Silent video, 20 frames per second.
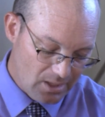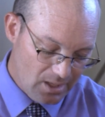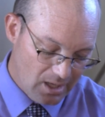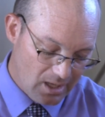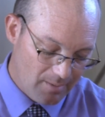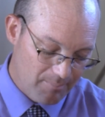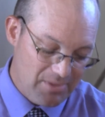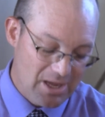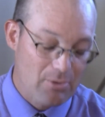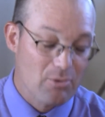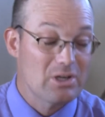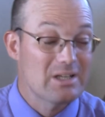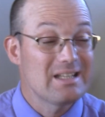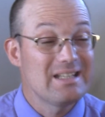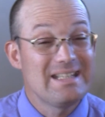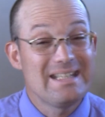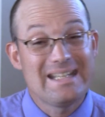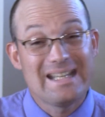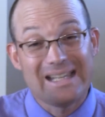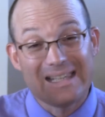Um, they were going to
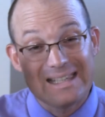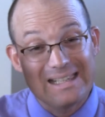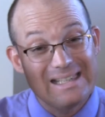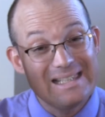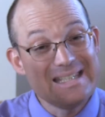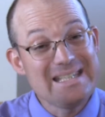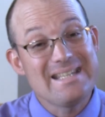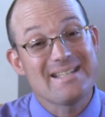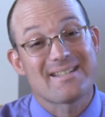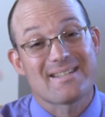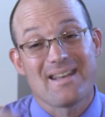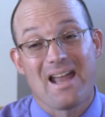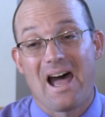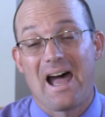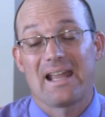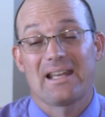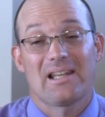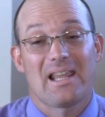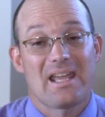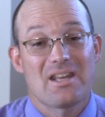need at least
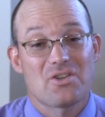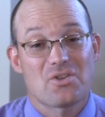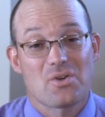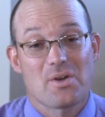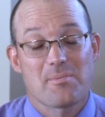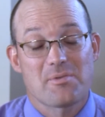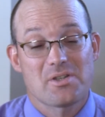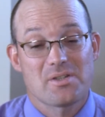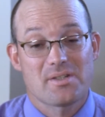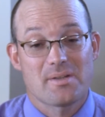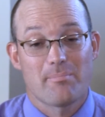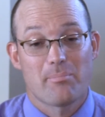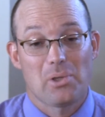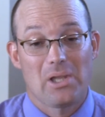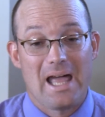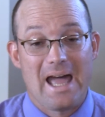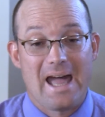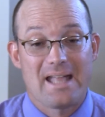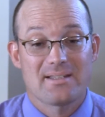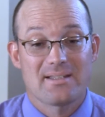nine land descriptions and
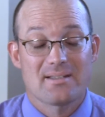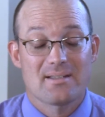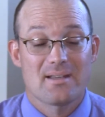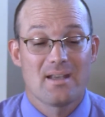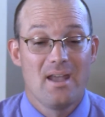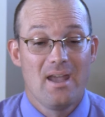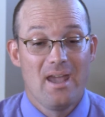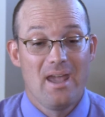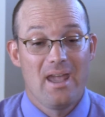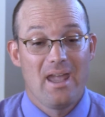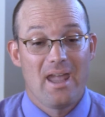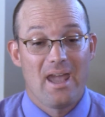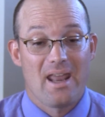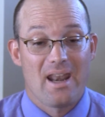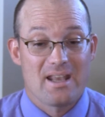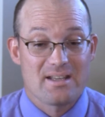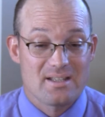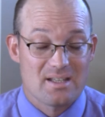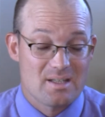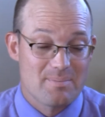plats, and
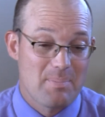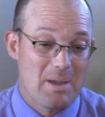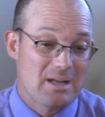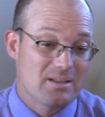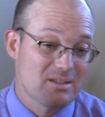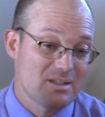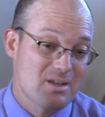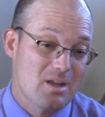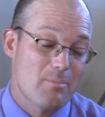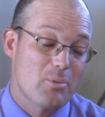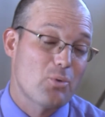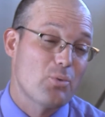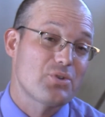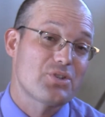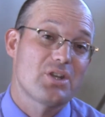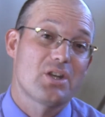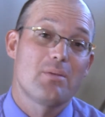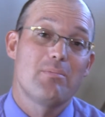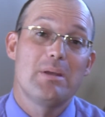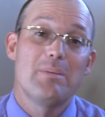I suspect the number was
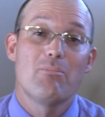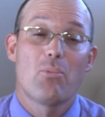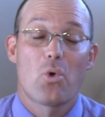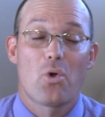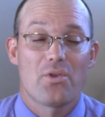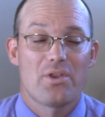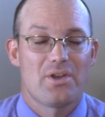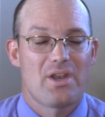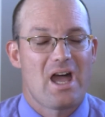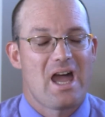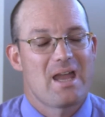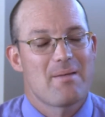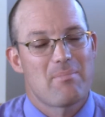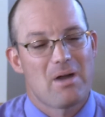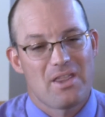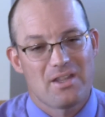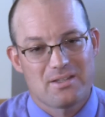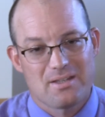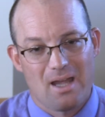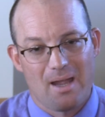going to be more than nine
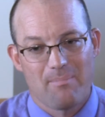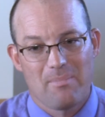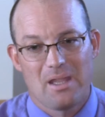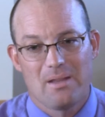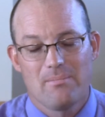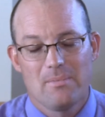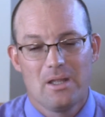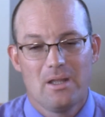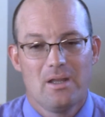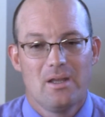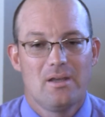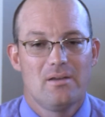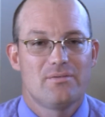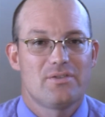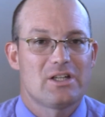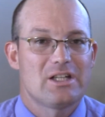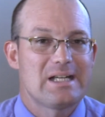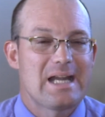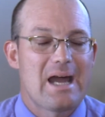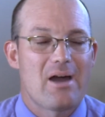by the time they
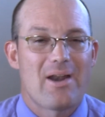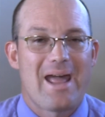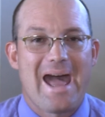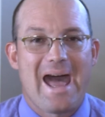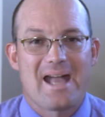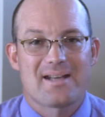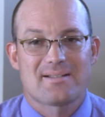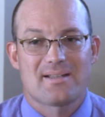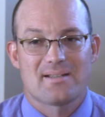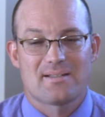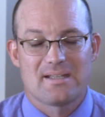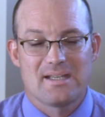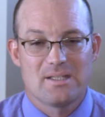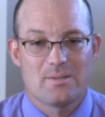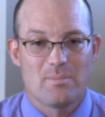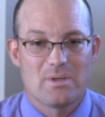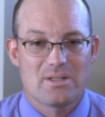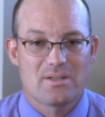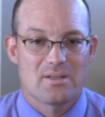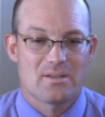figured out access
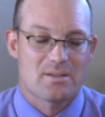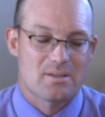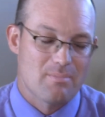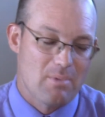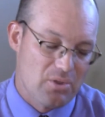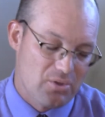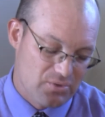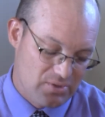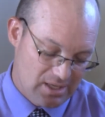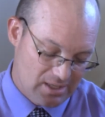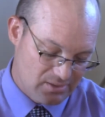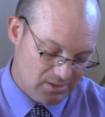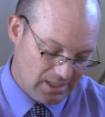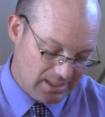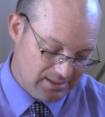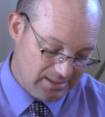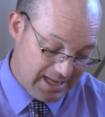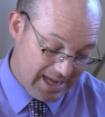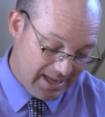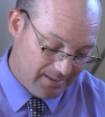easements and some other things
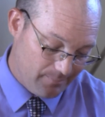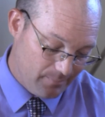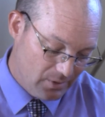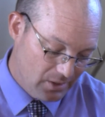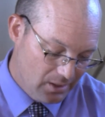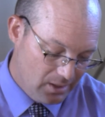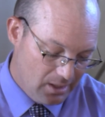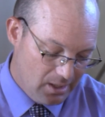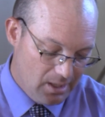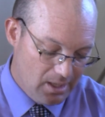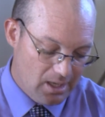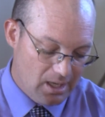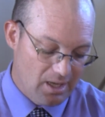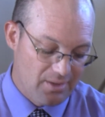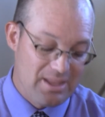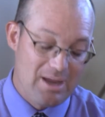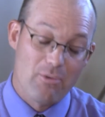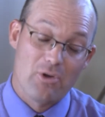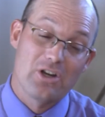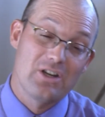like that. Uh,
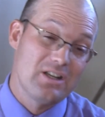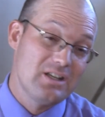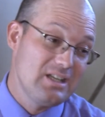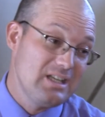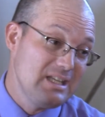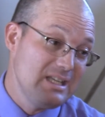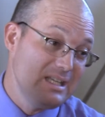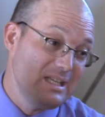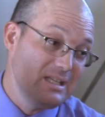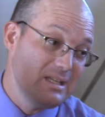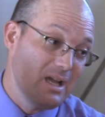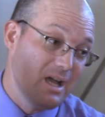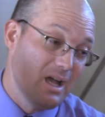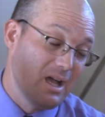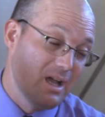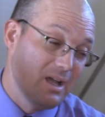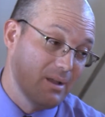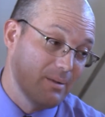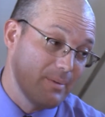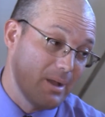they were going to need
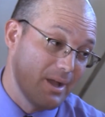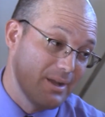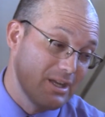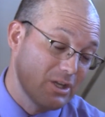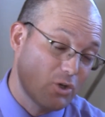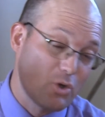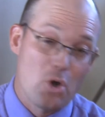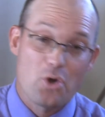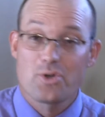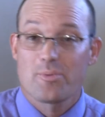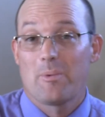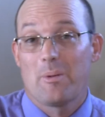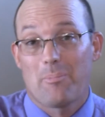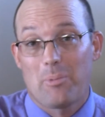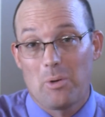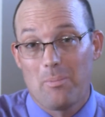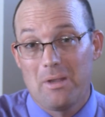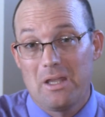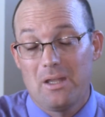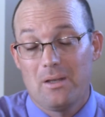uh, an encroachment
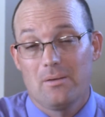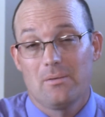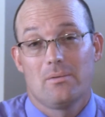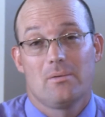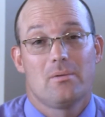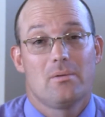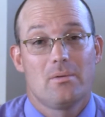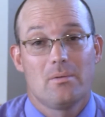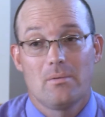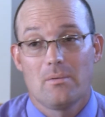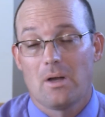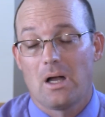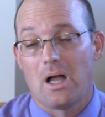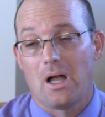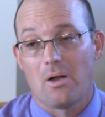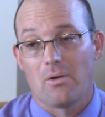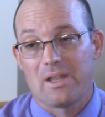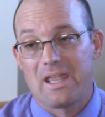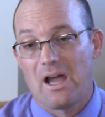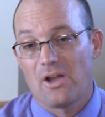permit,
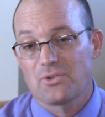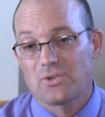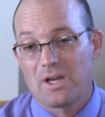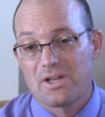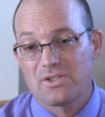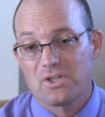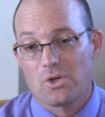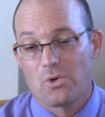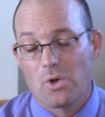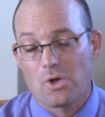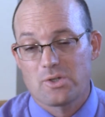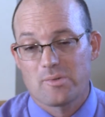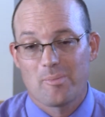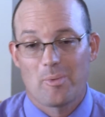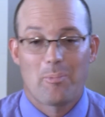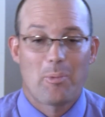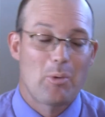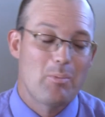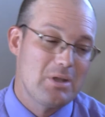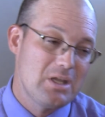uh, Caltrans
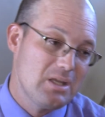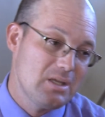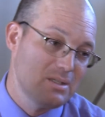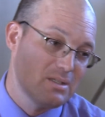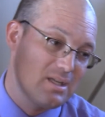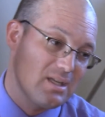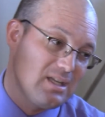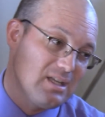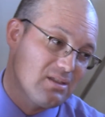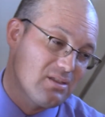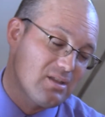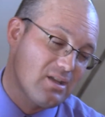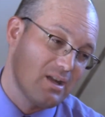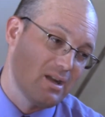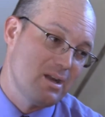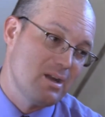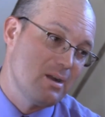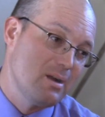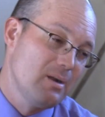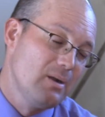encroachment permit to get
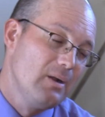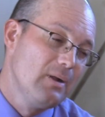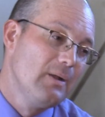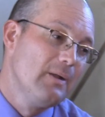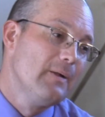their